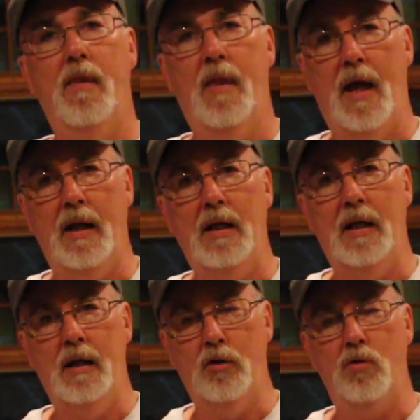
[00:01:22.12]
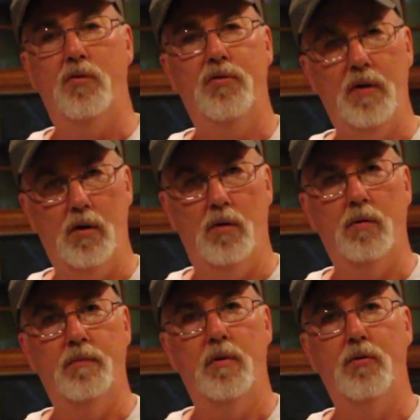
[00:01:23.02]
that it is to
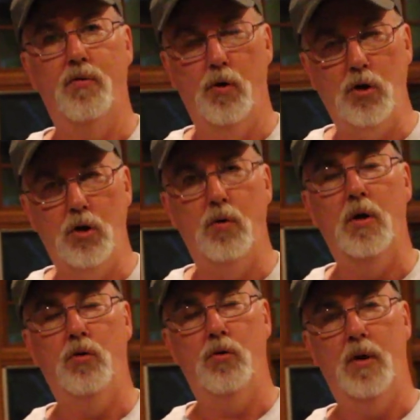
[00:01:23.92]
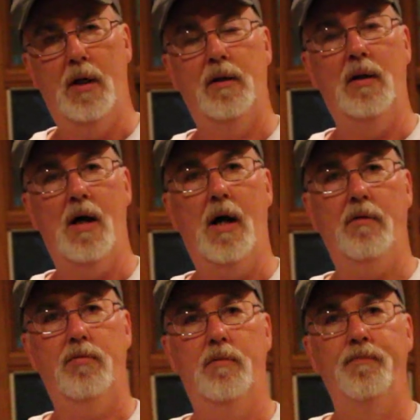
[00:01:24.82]
fill for you in your daily
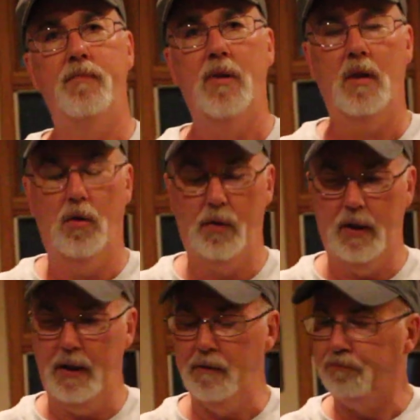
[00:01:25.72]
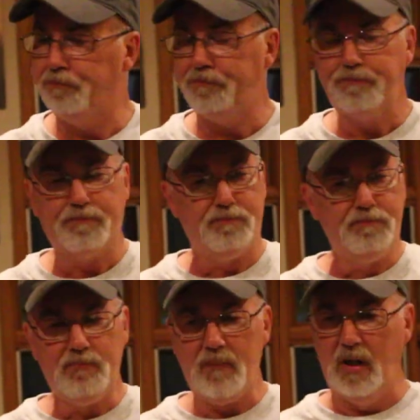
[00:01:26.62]
life. Okay?
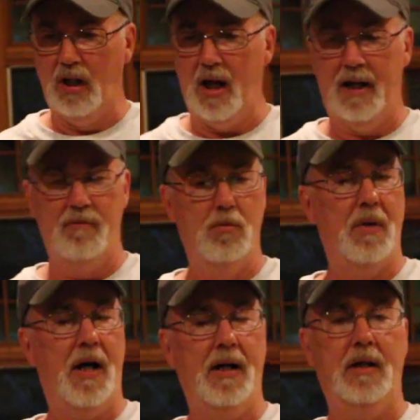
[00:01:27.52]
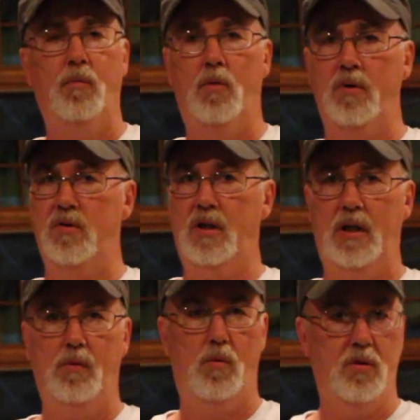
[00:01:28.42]
Not everybody, once
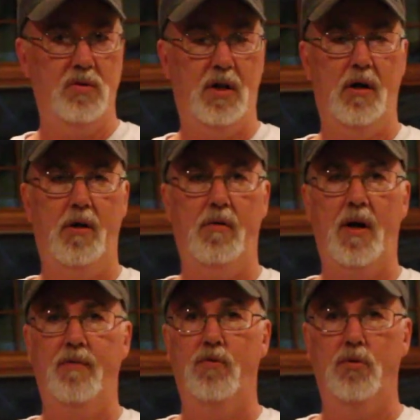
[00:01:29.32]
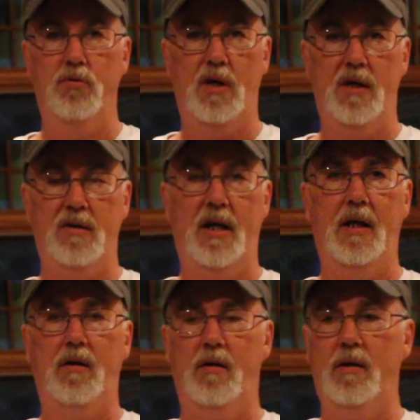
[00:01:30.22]
again, wants to carry around a full-size
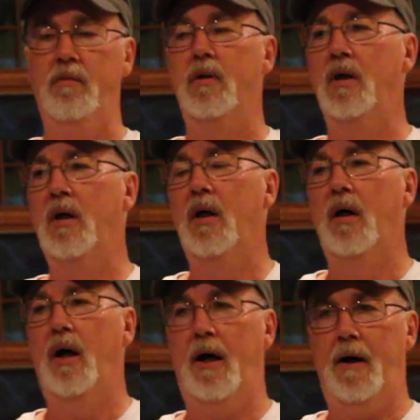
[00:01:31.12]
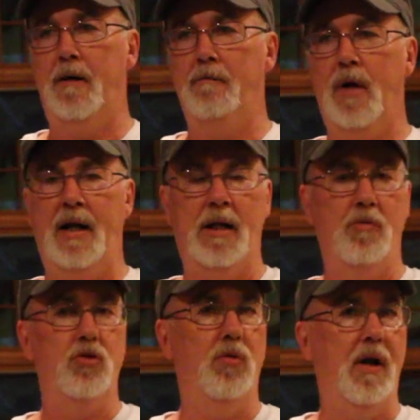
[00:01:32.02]
handgun. Um, I
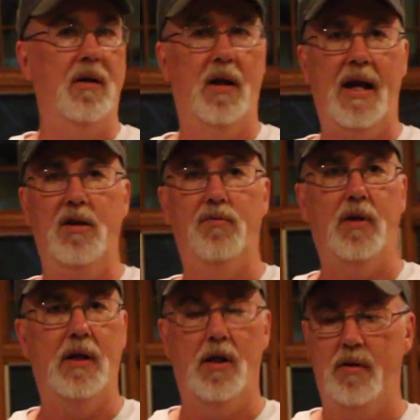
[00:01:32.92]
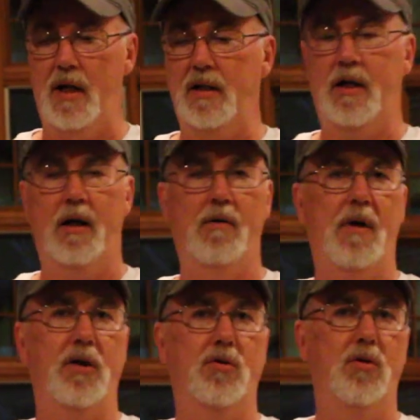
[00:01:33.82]
demonstrated in the last video that I can carry
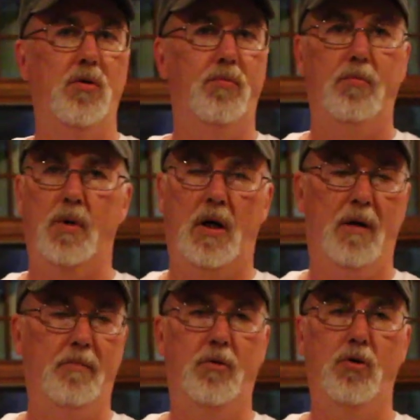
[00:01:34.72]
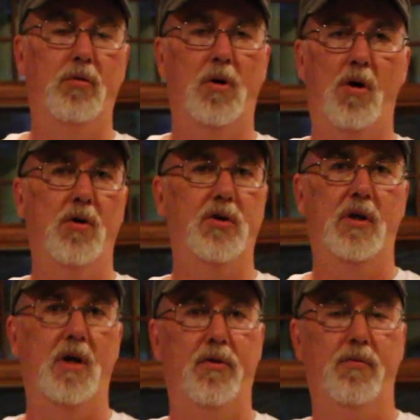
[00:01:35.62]
around two, uh, two large
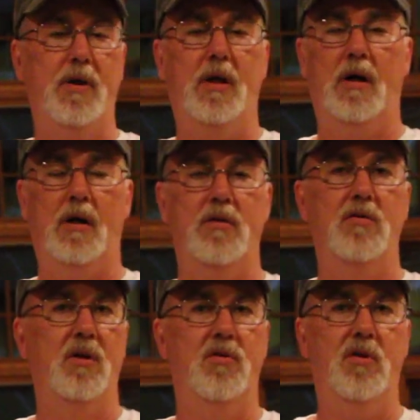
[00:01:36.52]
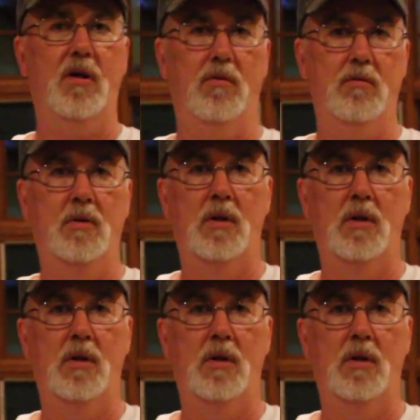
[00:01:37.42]
gun, three guns concealed.